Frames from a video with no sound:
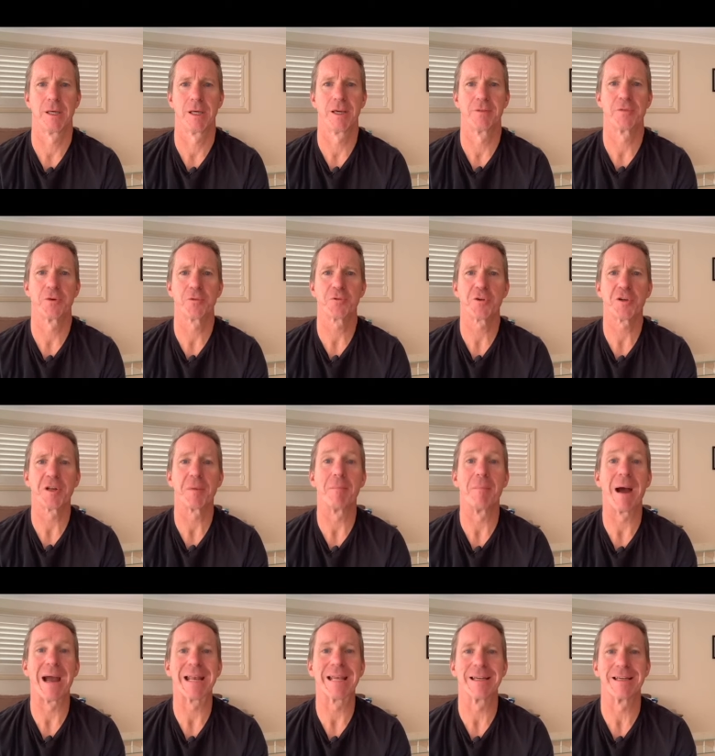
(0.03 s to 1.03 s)
If you're trying to
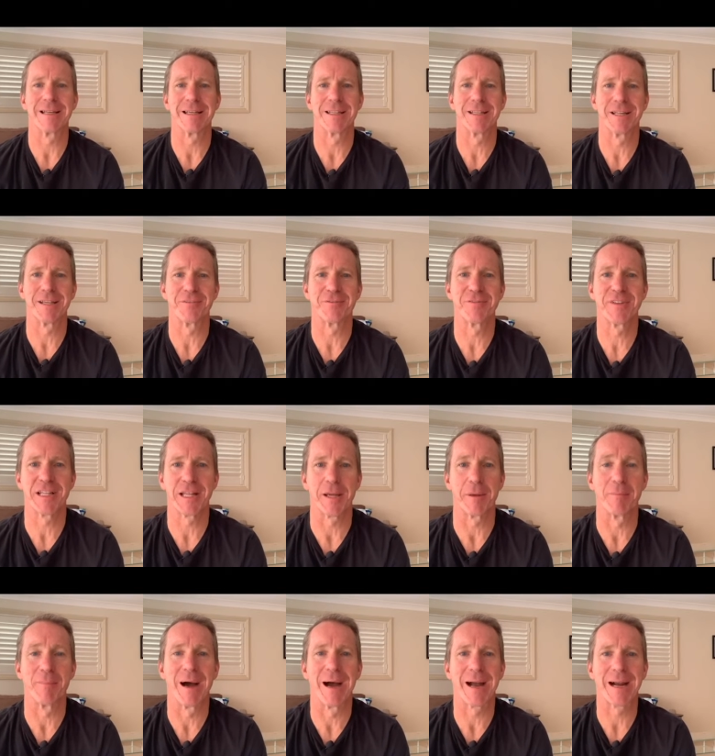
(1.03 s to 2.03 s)
make it in the
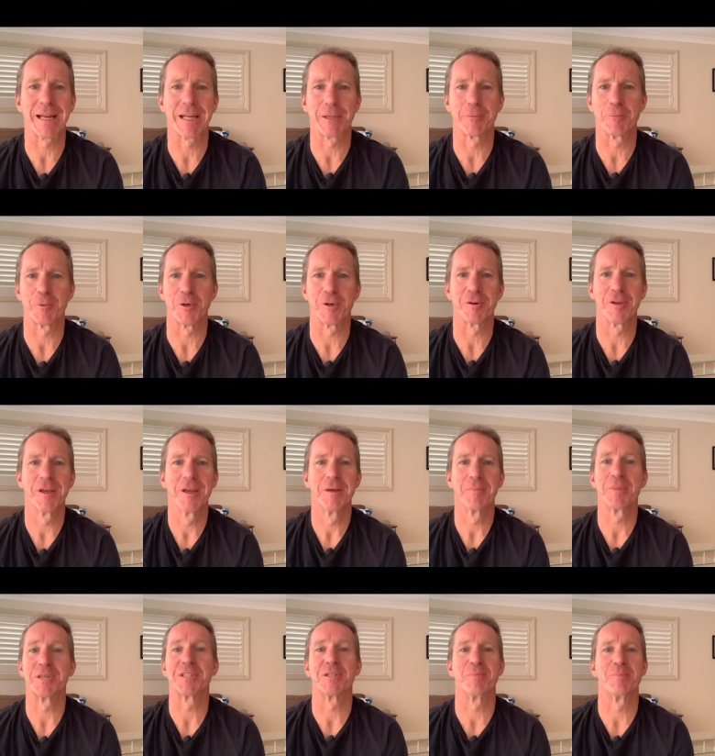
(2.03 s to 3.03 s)
affiliate marketing world,
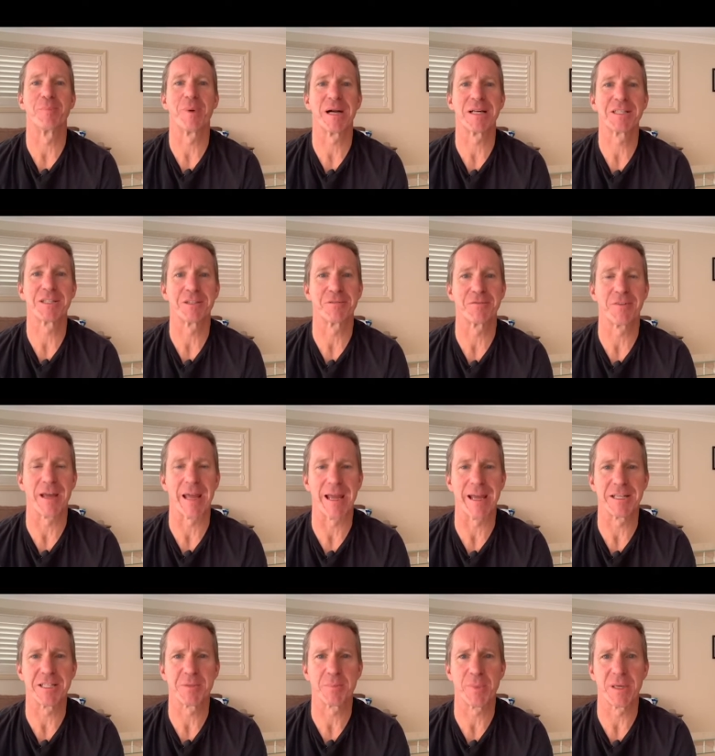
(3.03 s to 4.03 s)
but your budget for
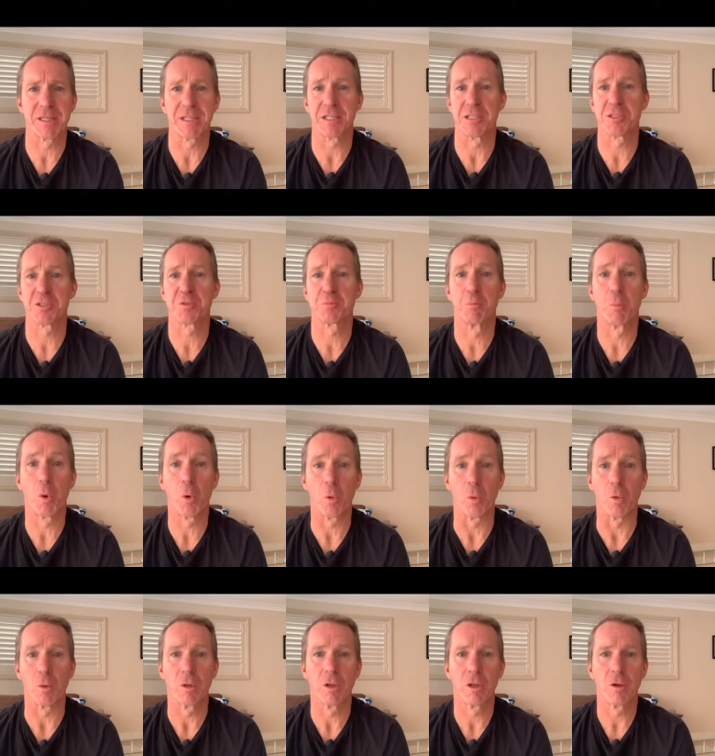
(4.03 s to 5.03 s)
ad spend is small,
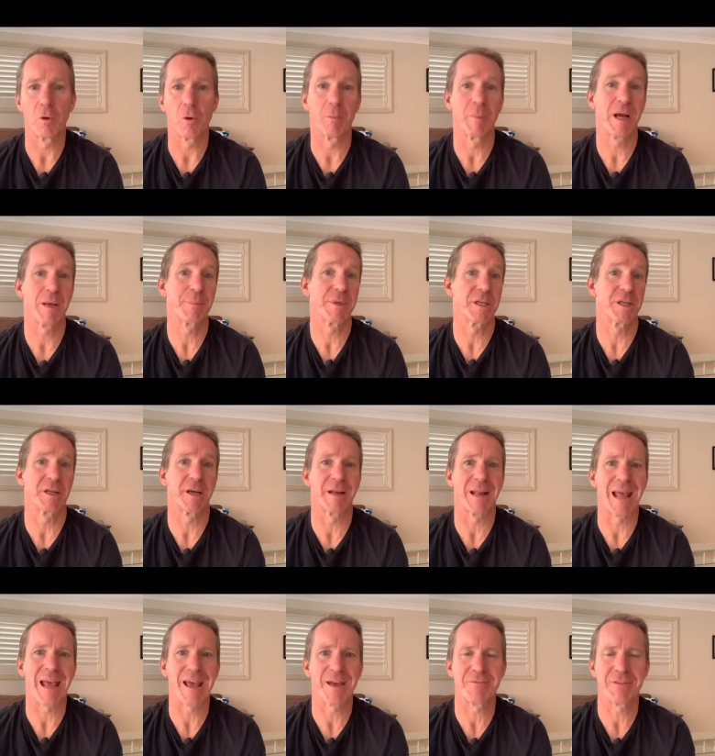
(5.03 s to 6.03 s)
or maybe you don't
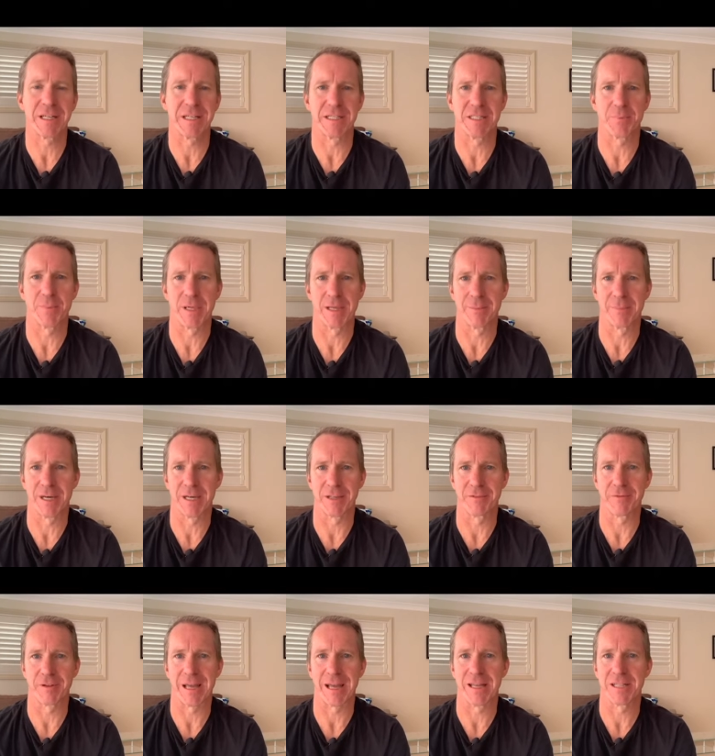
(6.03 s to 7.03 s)
have any spare money
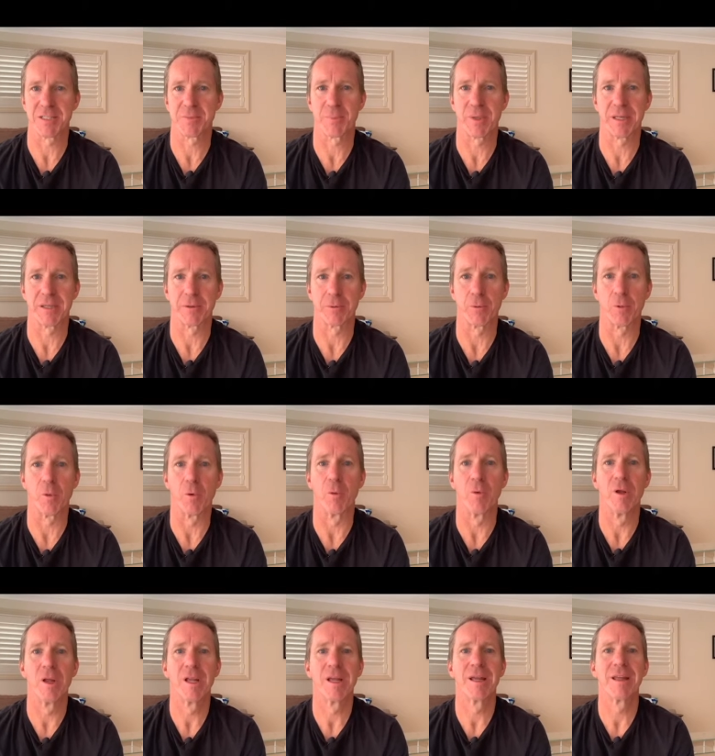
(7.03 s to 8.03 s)
for ad spend at all,
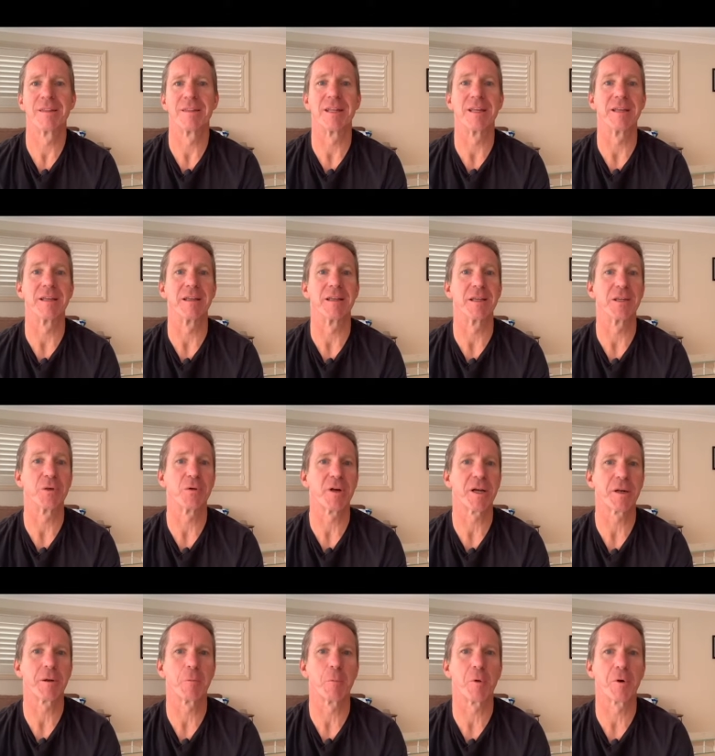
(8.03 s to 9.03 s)
then you're
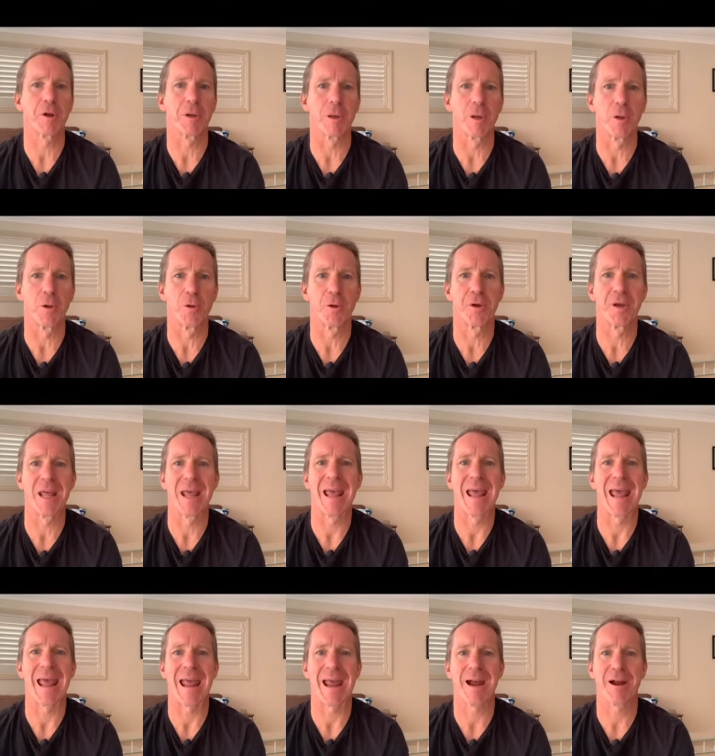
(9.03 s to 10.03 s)
going to want to learn
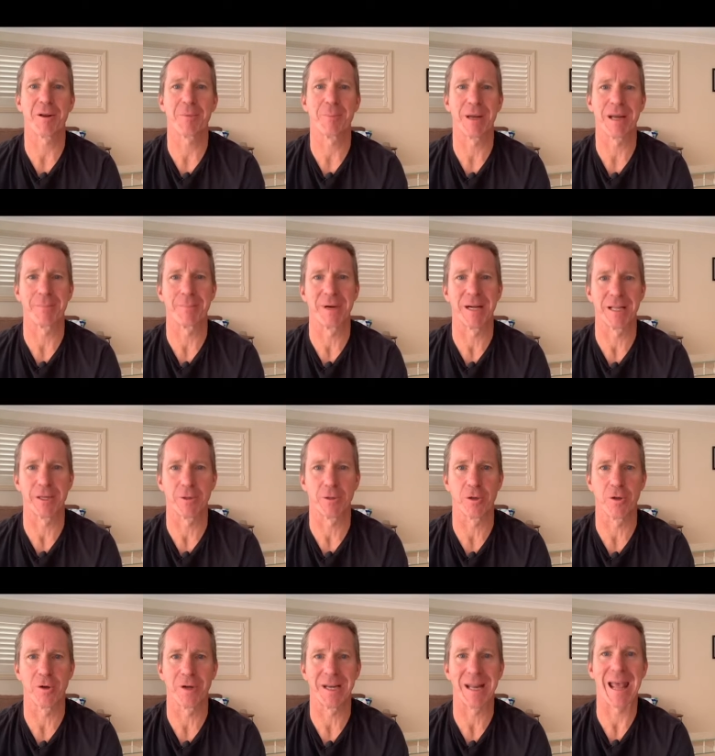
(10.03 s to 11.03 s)
how to make money
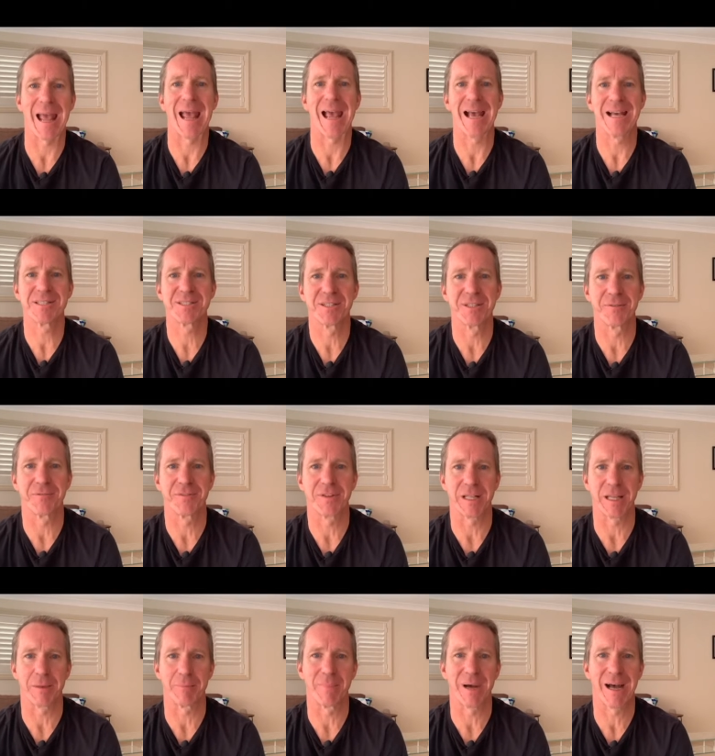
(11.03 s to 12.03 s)
online as an
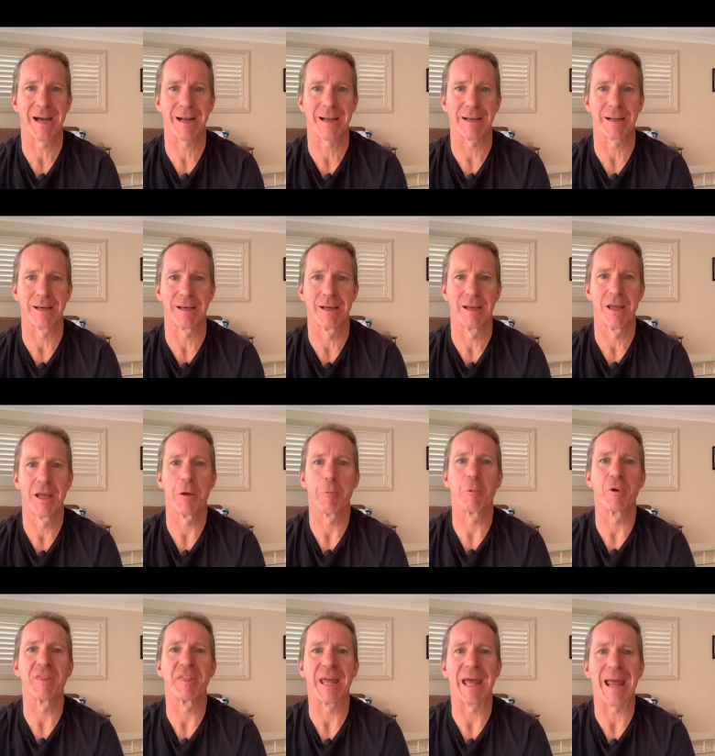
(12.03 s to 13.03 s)
affiliate marketer
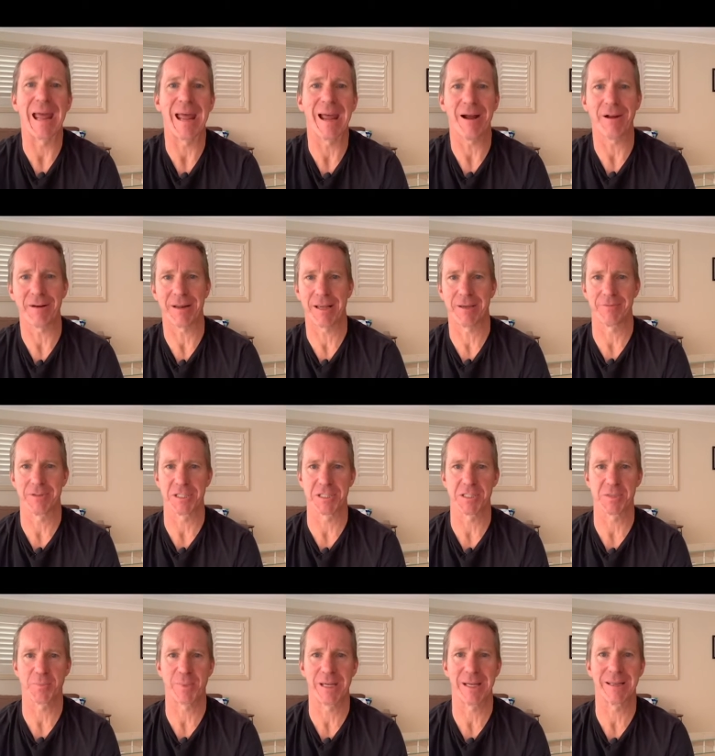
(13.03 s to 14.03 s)
without having to
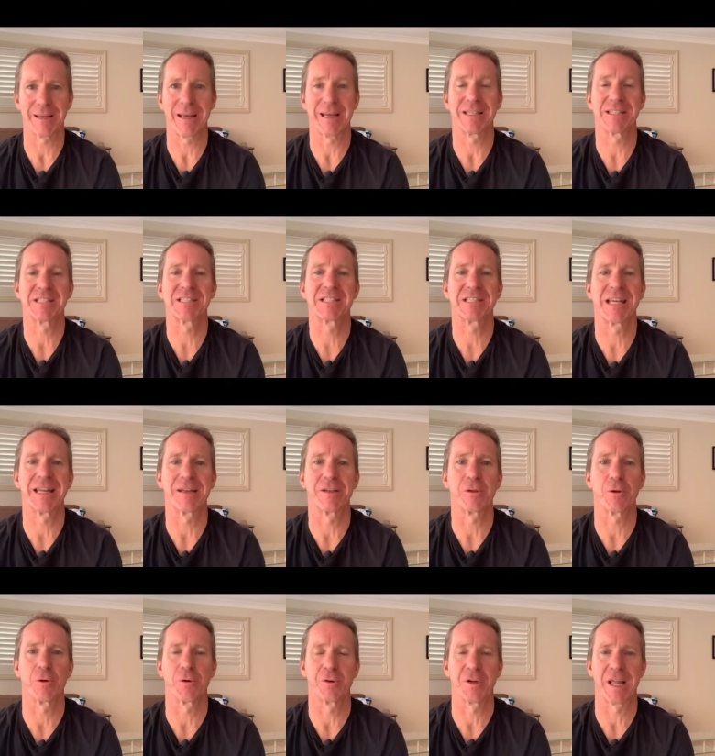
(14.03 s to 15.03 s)
spend a cent
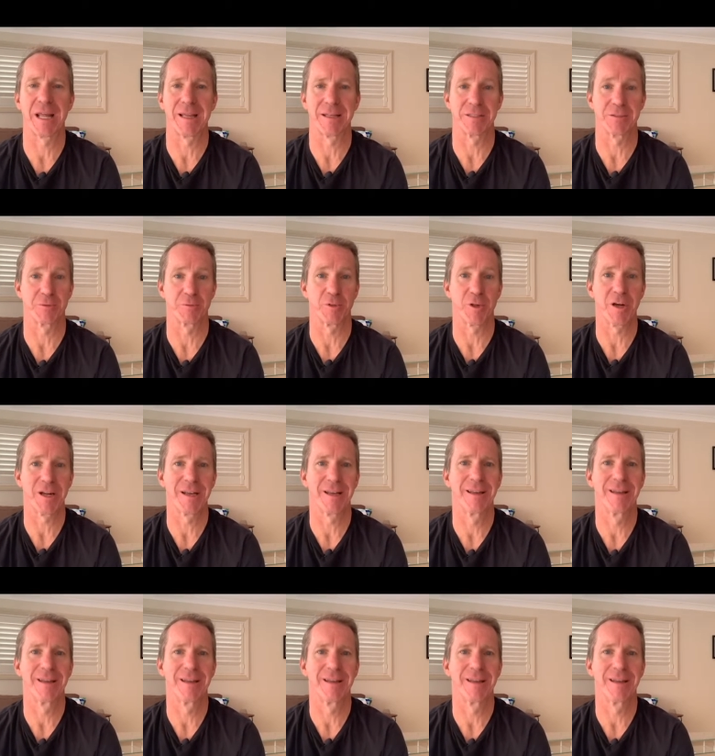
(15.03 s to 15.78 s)
on ads, right?